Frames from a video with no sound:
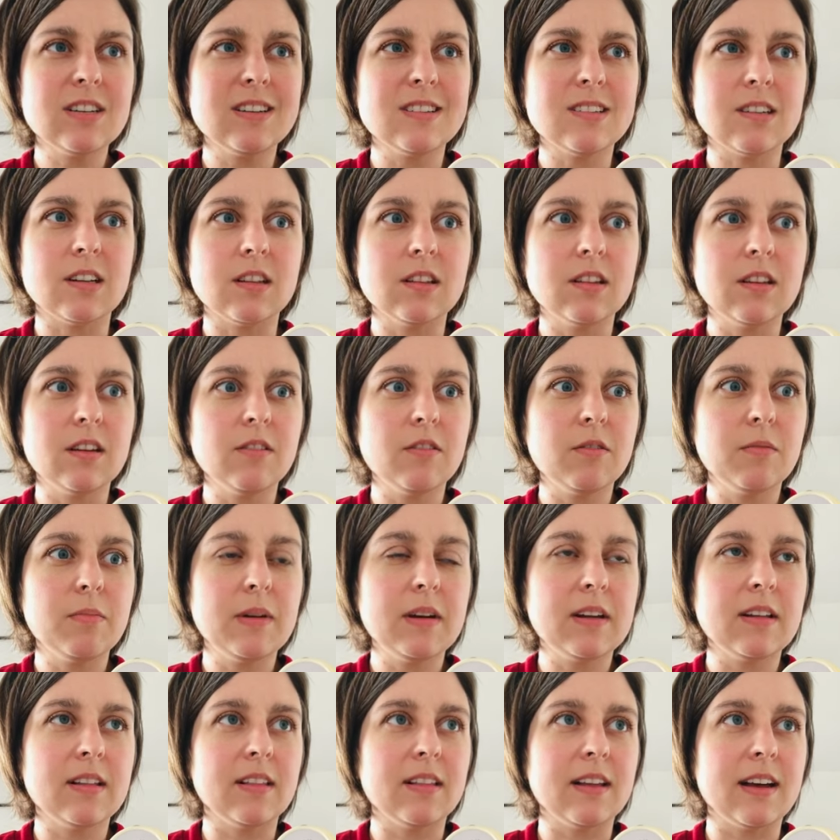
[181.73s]
is a little
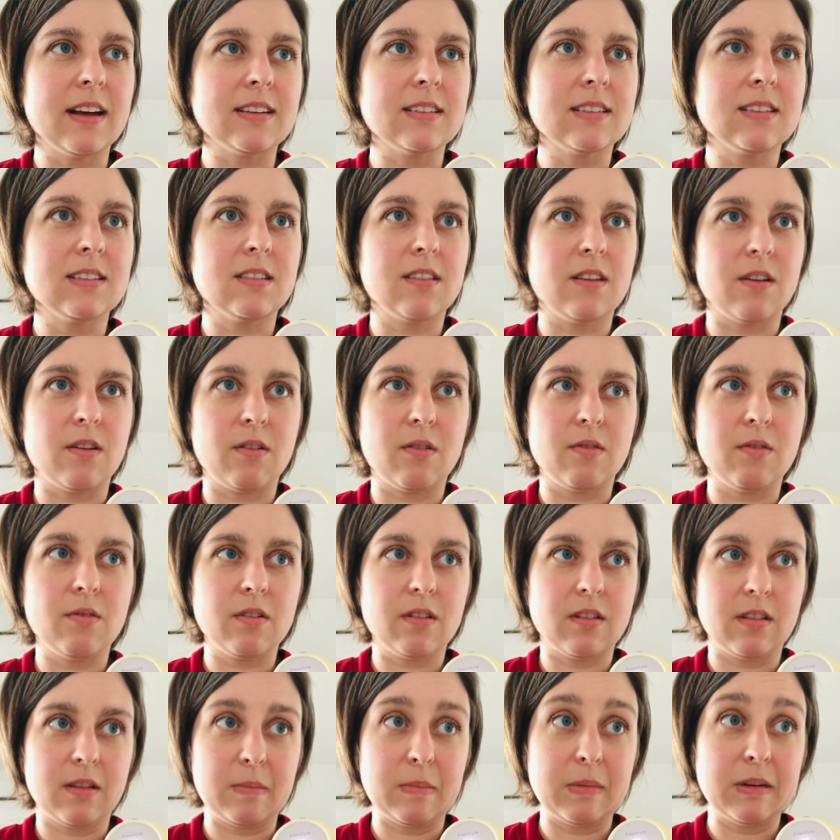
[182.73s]
bit less though.
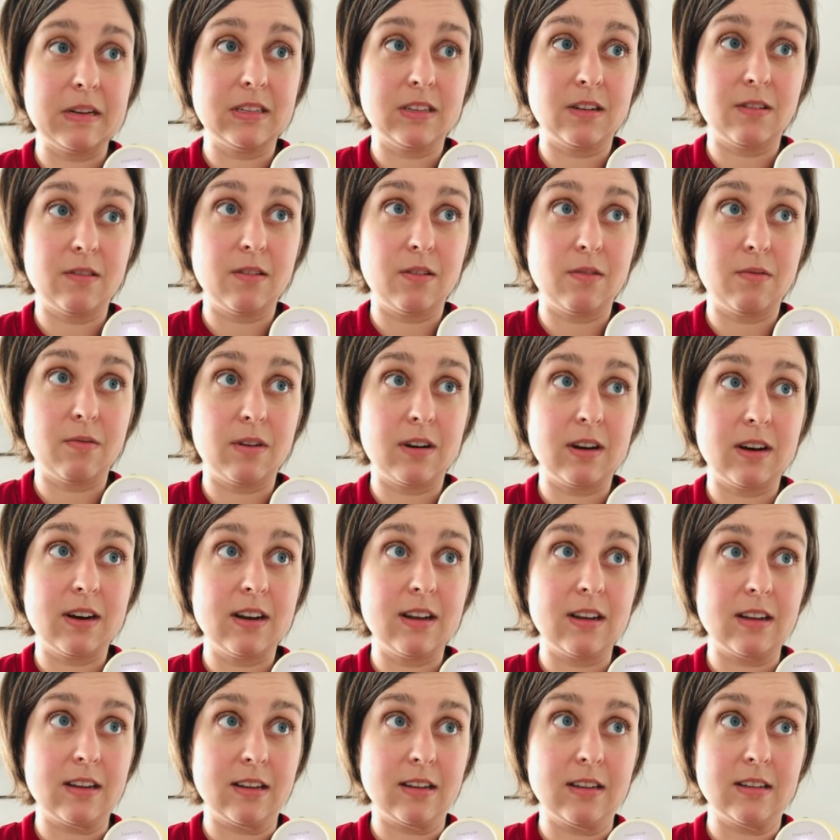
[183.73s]
Let me tell you what it
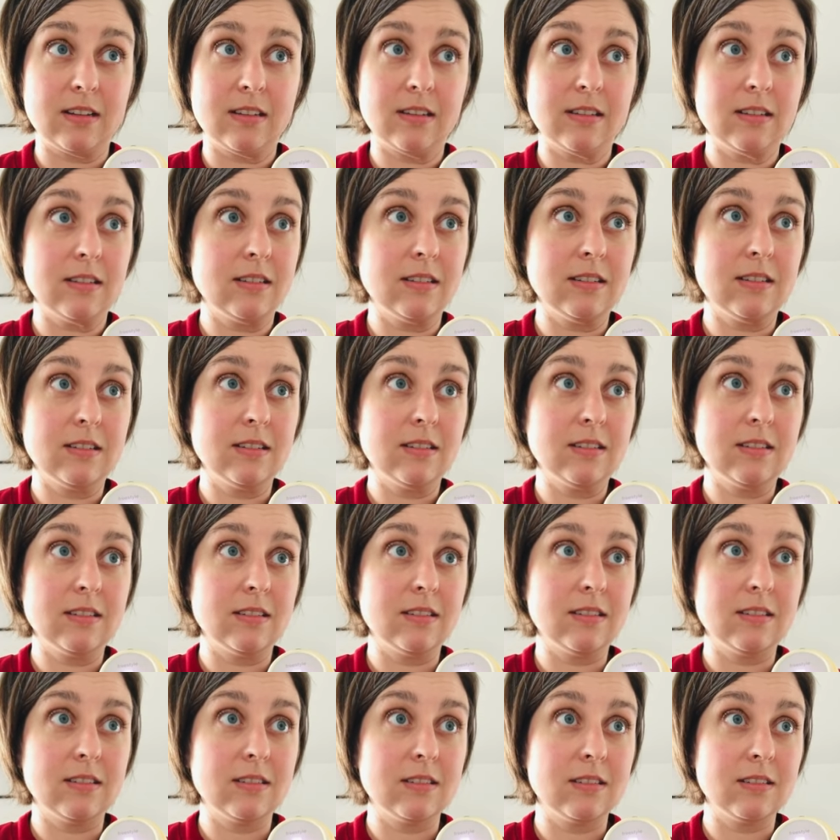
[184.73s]

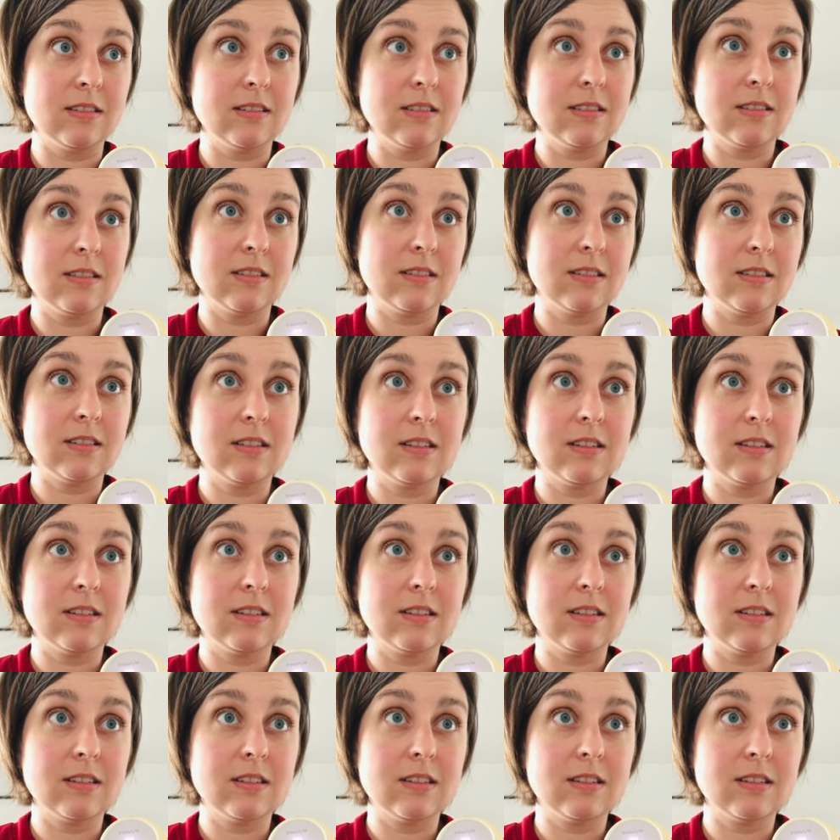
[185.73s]
is.